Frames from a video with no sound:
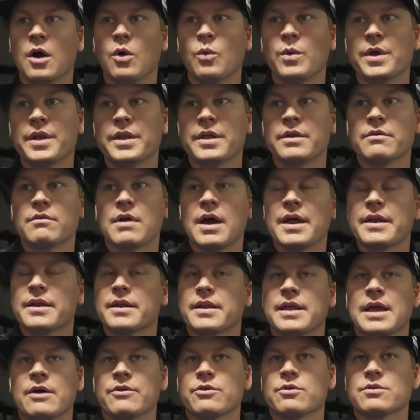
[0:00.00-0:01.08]
We didn't ride
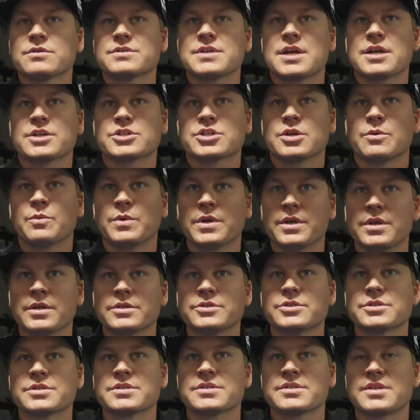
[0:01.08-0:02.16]
any outdoors, actually. We did
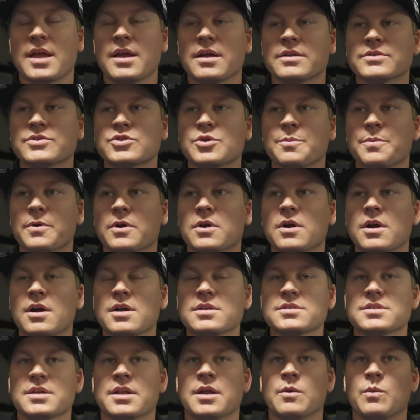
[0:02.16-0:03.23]
just stay on
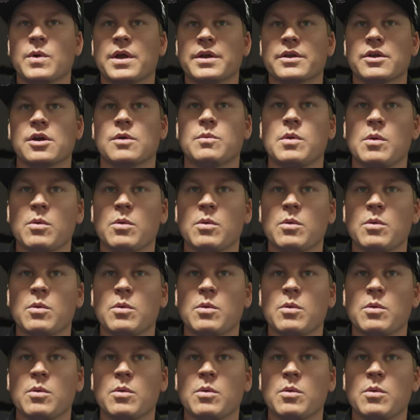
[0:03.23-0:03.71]
Supercross, and it went good.